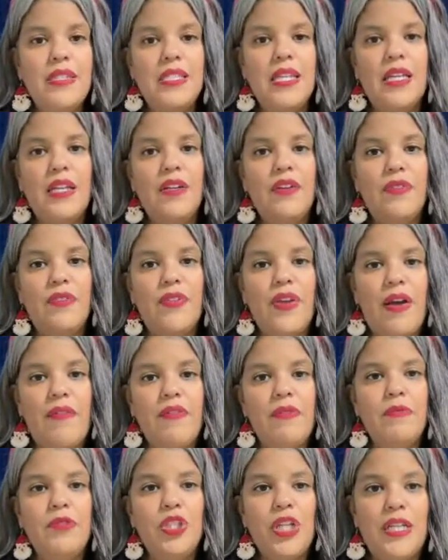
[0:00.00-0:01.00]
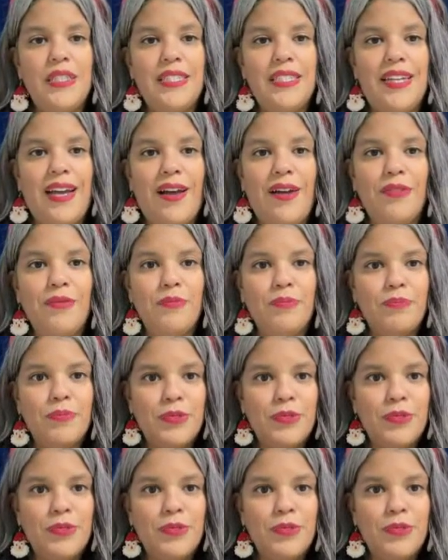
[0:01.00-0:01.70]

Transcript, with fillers: seen it or if you haven't checked it out,